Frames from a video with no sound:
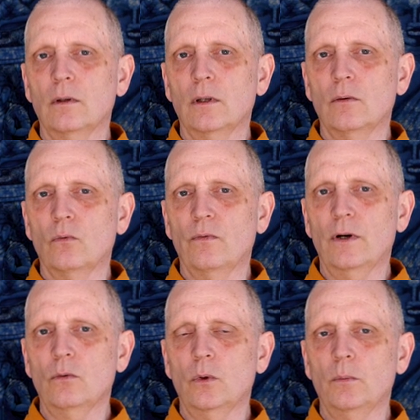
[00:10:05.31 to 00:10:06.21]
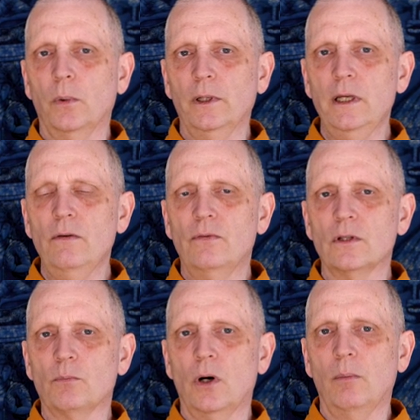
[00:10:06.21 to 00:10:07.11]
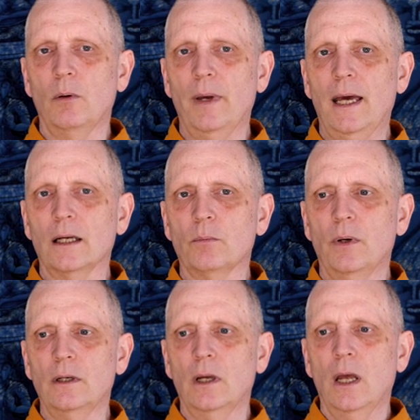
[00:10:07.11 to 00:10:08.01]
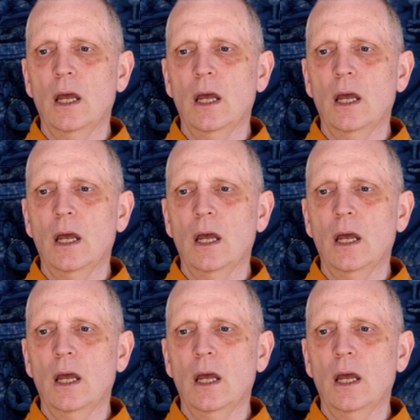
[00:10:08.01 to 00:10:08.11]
The very word belief is problematic, but